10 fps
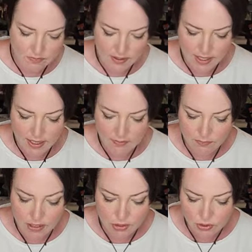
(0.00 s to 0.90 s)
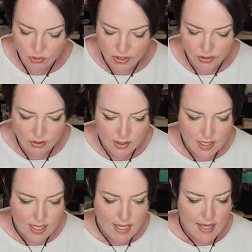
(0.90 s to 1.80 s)
kit, my tutorial,
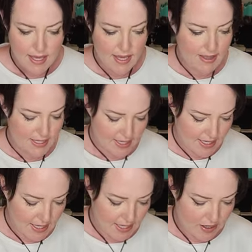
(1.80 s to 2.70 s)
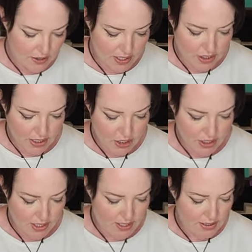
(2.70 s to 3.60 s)
and then I get here and I change
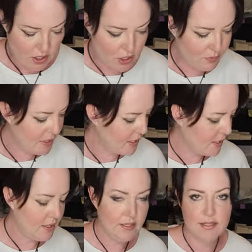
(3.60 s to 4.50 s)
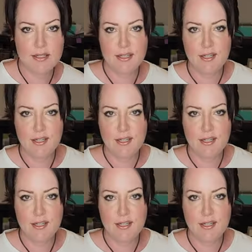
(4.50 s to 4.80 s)
it and it's hard because,